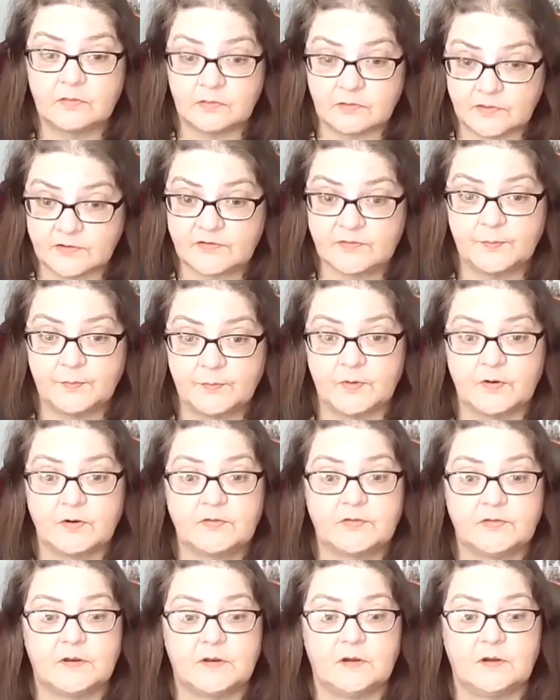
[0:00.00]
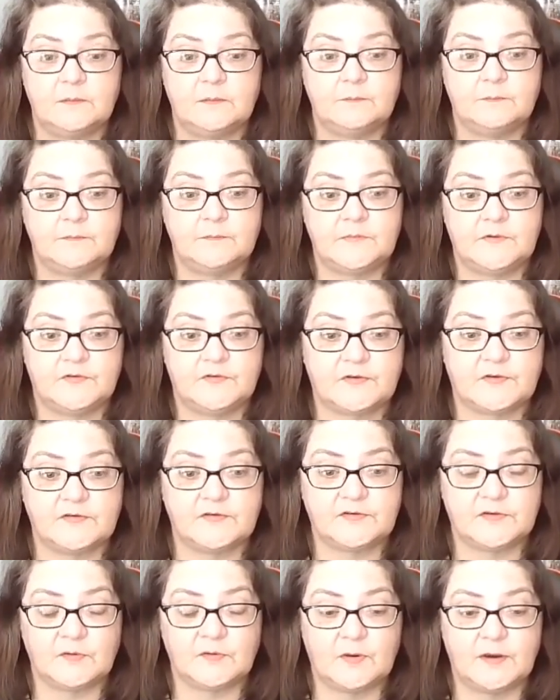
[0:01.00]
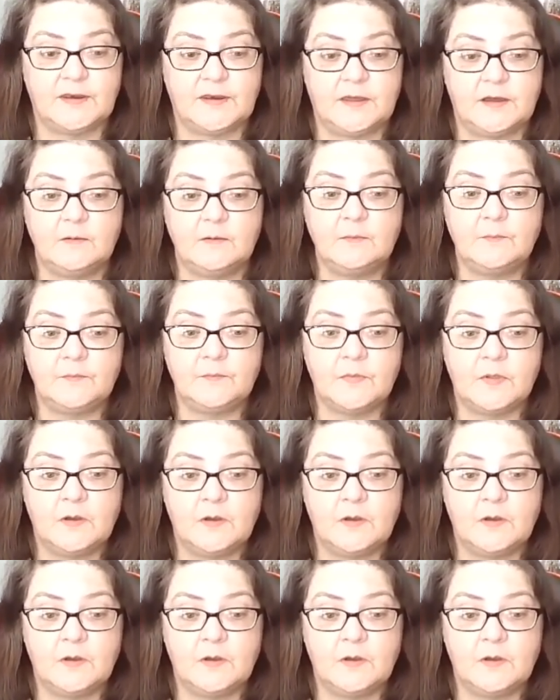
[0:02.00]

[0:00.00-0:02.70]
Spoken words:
this book that I'm discussing right now.